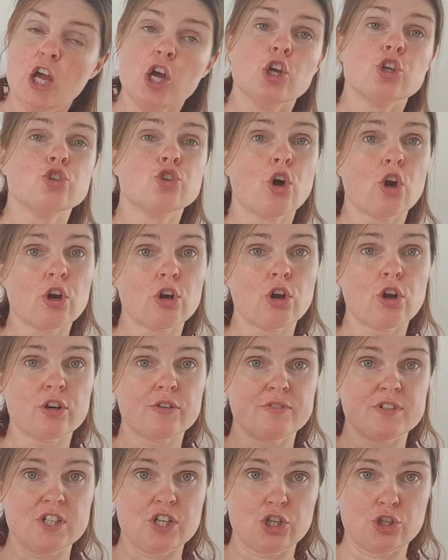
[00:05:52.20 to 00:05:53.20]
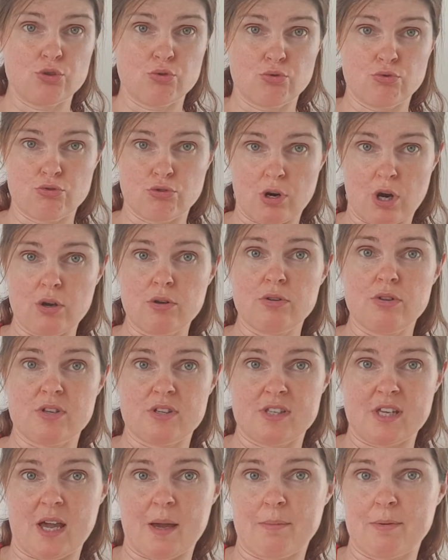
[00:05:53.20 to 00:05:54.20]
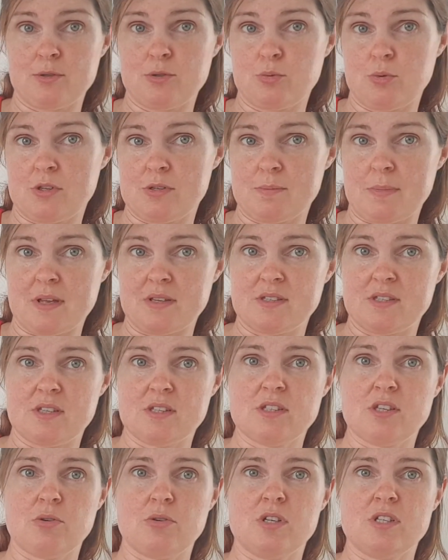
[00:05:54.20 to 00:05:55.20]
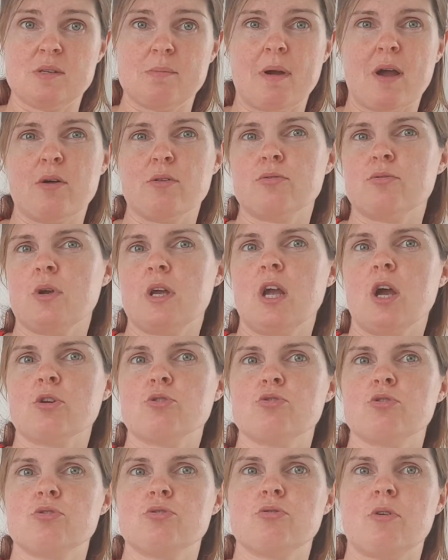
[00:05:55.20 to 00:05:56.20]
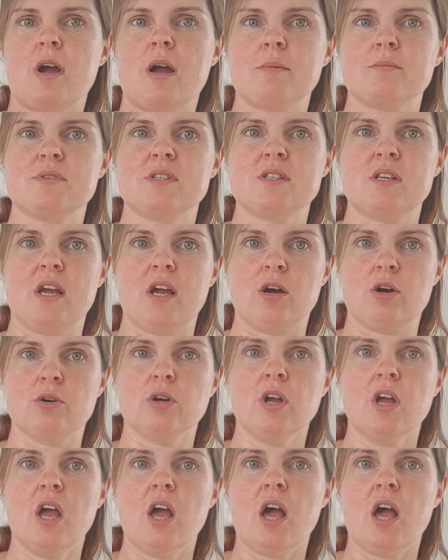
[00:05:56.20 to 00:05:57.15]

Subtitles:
Not a lot of additional growth has happened with Spencer, so he's about 300 grams now,